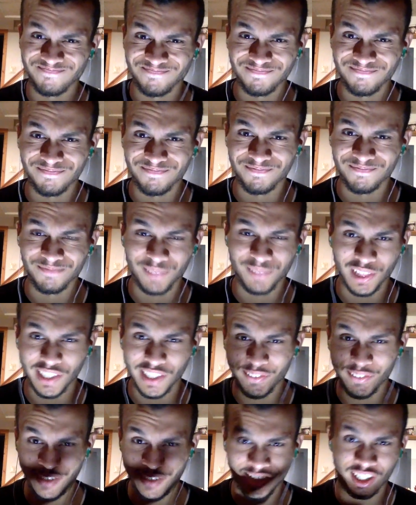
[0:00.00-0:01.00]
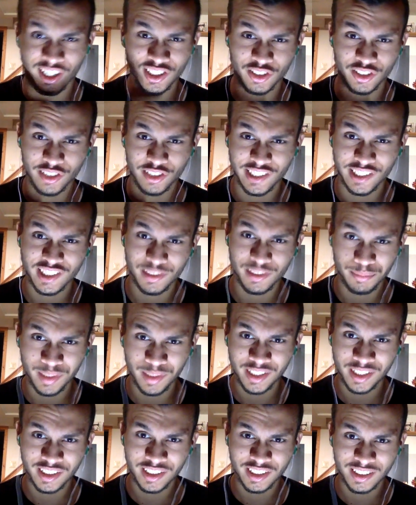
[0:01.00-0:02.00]
Living contradiction
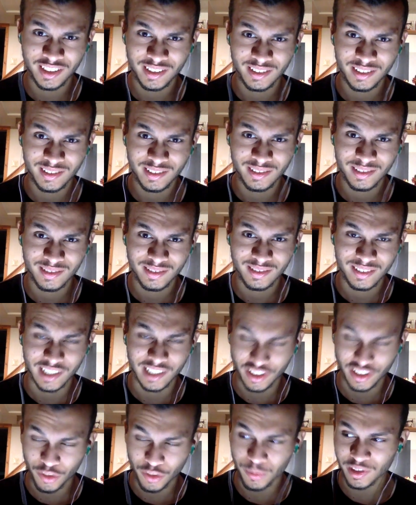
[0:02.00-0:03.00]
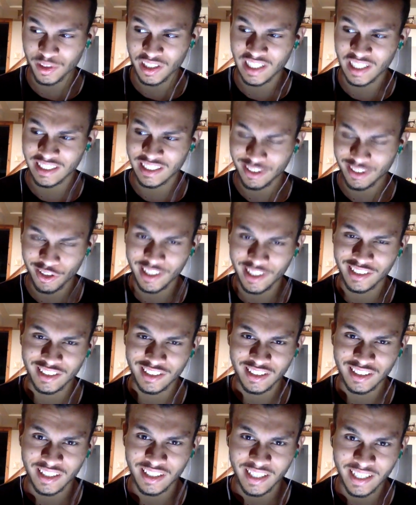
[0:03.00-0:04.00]
much? That's almost like trying to
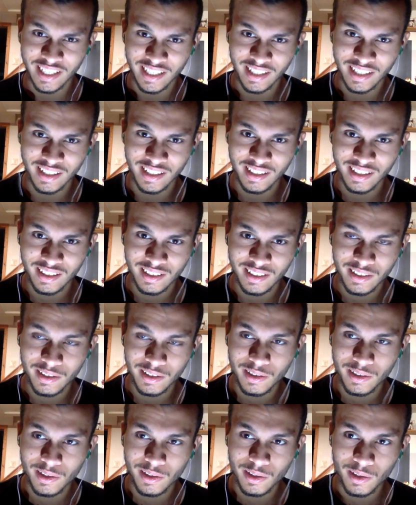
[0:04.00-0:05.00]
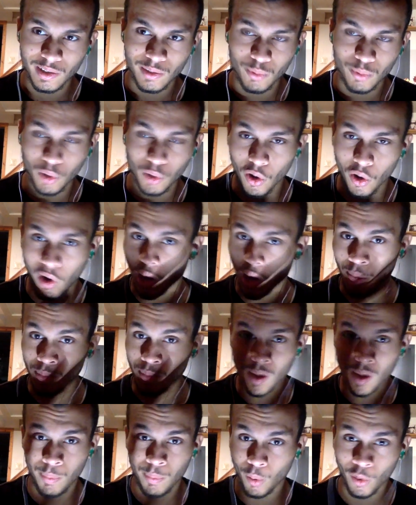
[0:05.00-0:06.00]
say, well, I'm
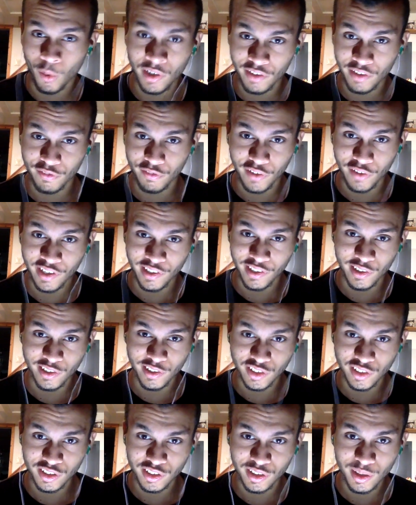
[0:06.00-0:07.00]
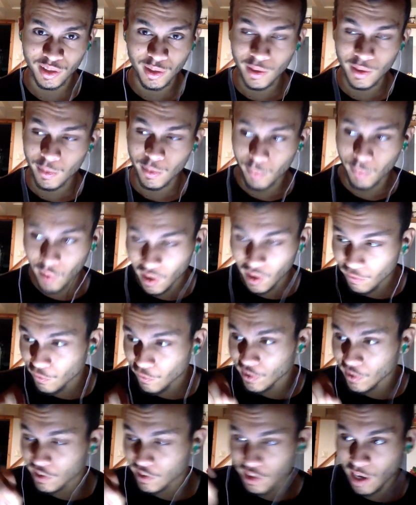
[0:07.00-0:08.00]
not pointing fingers, but I
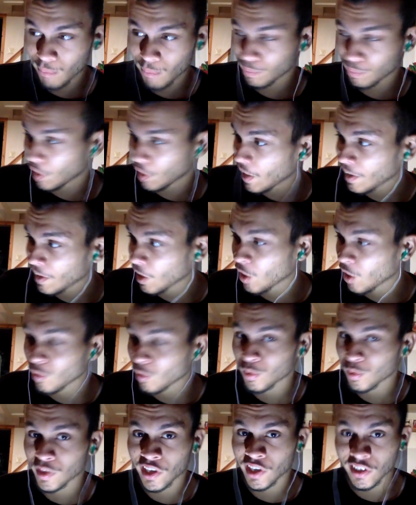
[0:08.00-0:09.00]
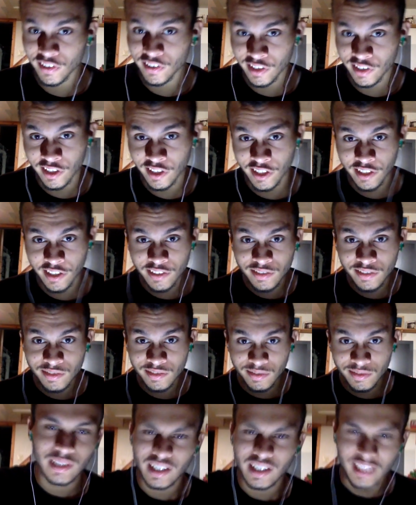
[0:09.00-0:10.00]
think that black guy over there did
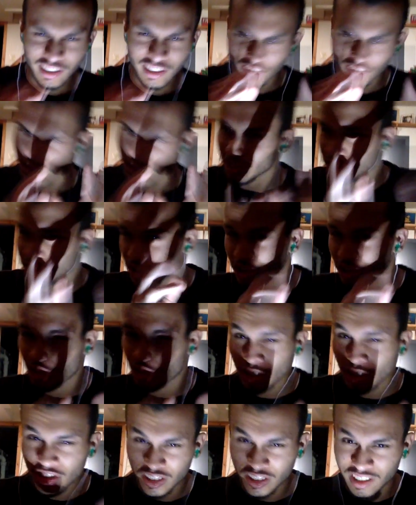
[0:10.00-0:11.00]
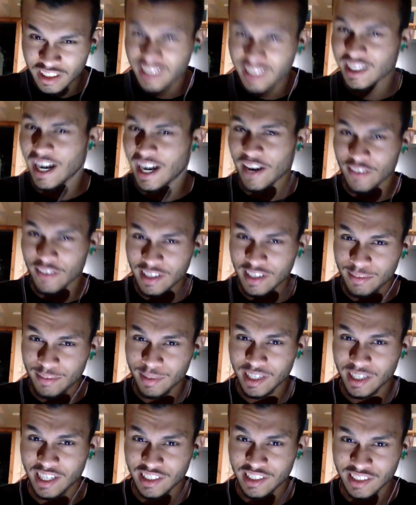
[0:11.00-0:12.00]
it. Do you start to see the irony
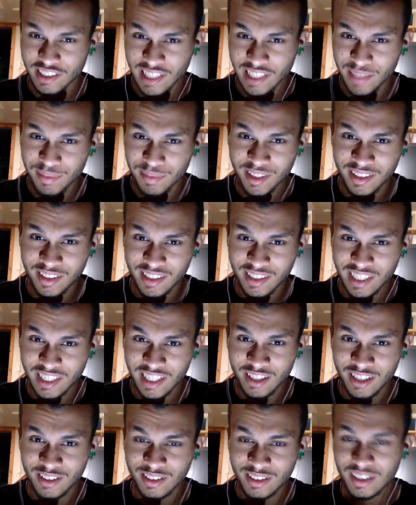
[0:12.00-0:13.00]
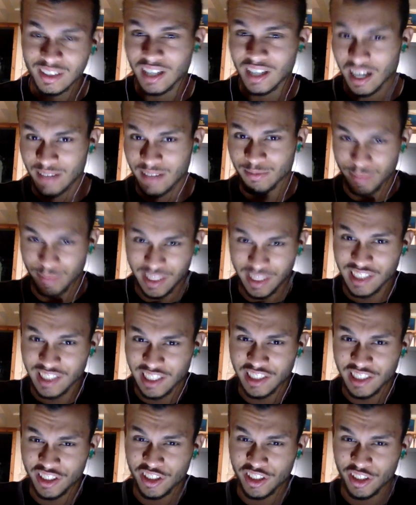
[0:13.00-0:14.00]
behind your statement now?
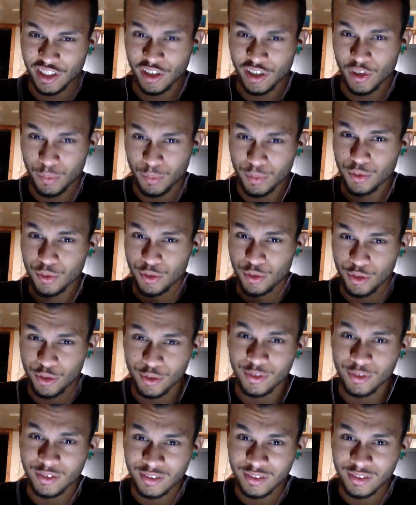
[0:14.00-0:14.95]
Because I sure hope you do.